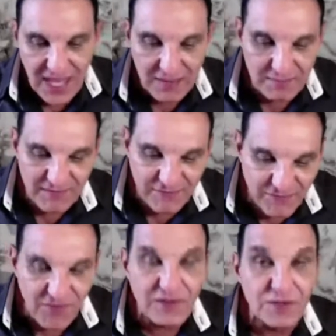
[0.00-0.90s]
and be
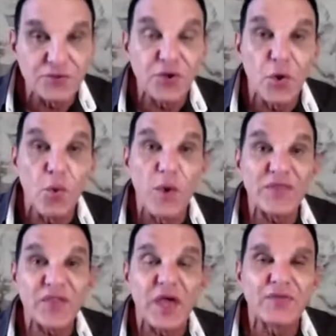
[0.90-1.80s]
filled
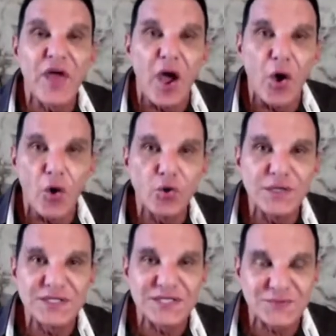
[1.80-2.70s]
with the
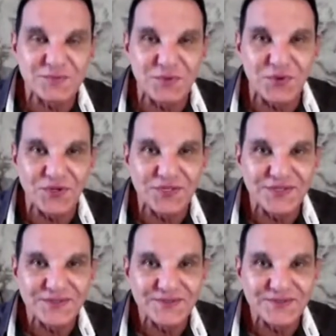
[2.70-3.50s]
Holy Spirit.